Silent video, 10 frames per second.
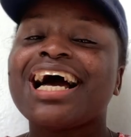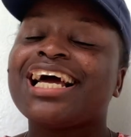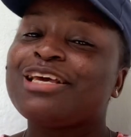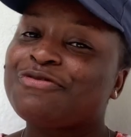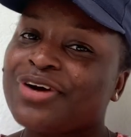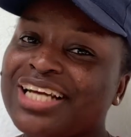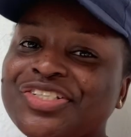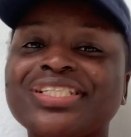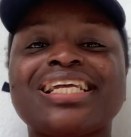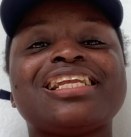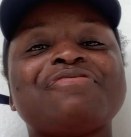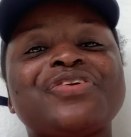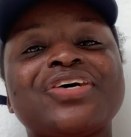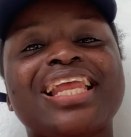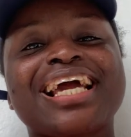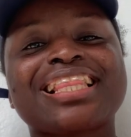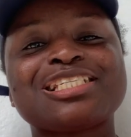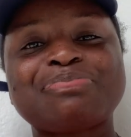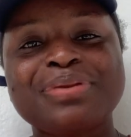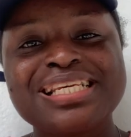If you're interested in a video like this,
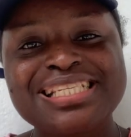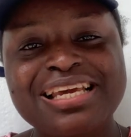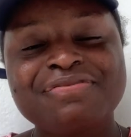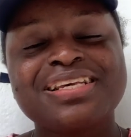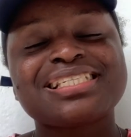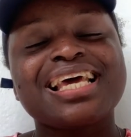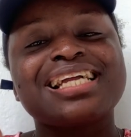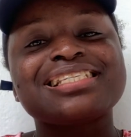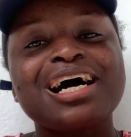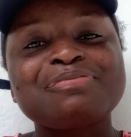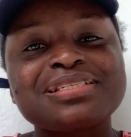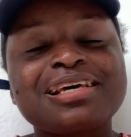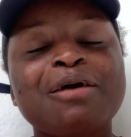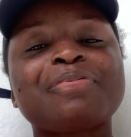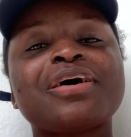please give this a thumbs up,